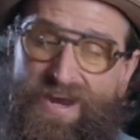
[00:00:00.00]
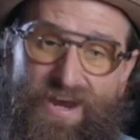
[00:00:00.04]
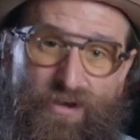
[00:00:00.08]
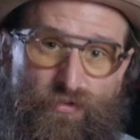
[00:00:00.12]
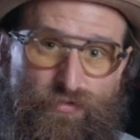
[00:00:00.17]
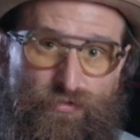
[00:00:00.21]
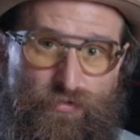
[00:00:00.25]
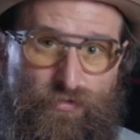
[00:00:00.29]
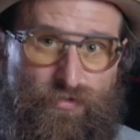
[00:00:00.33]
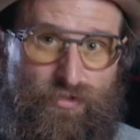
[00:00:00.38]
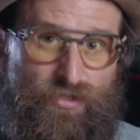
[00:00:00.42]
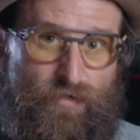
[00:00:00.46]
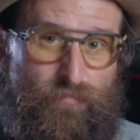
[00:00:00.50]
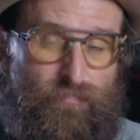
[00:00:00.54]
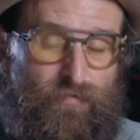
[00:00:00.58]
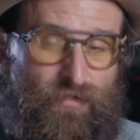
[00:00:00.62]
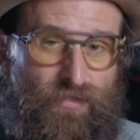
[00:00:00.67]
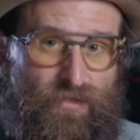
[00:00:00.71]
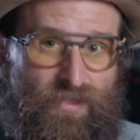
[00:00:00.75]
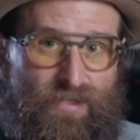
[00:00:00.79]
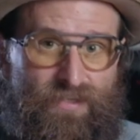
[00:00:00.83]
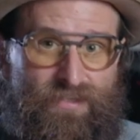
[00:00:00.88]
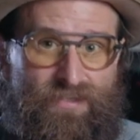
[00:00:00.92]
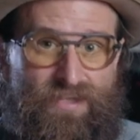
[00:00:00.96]
house or
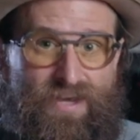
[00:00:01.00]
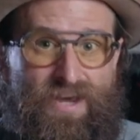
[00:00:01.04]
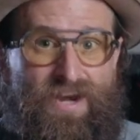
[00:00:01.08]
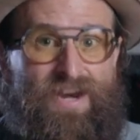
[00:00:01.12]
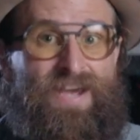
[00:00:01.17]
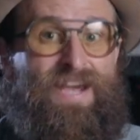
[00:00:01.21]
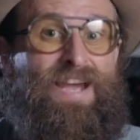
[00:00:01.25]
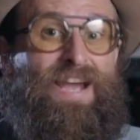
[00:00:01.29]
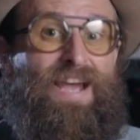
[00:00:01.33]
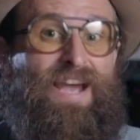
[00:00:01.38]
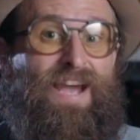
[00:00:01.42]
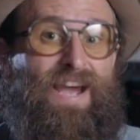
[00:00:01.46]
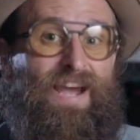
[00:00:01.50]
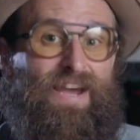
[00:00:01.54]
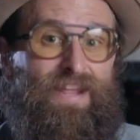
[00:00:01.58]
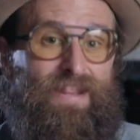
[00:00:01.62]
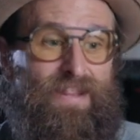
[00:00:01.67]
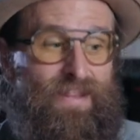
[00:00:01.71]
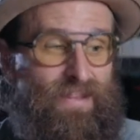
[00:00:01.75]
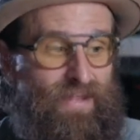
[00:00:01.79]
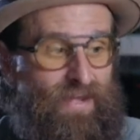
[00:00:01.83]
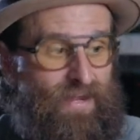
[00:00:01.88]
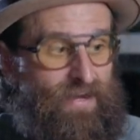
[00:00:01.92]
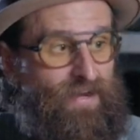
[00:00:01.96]
something like that
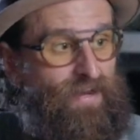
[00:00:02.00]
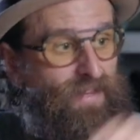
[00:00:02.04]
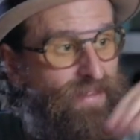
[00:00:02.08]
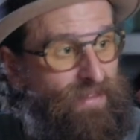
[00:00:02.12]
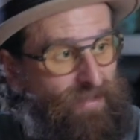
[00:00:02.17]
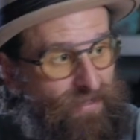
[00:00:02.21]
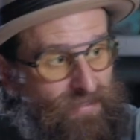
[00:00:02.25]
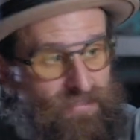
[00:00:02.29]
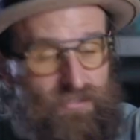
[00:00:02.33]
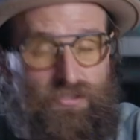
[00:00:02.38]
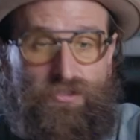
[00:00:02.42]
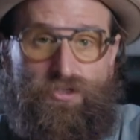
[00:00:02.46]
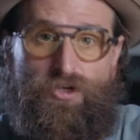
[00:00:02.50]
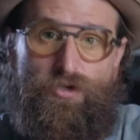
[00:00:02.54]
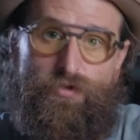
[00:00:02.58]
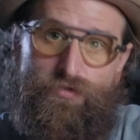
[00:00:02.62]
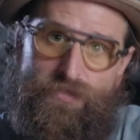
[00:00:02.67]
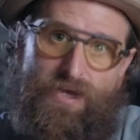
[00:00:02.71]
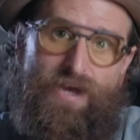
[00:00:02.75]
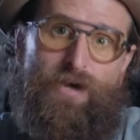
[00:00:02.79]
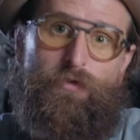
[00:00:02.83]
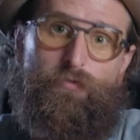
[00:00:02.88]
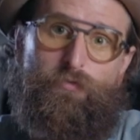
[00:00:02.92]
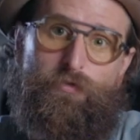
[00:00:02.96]
and then this
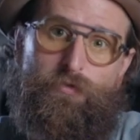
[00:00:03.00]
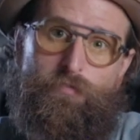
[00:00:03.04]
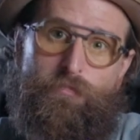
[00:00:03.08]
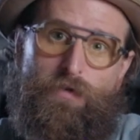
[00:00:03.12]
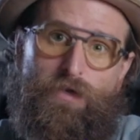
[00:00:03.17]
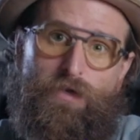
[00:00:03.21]
goes out with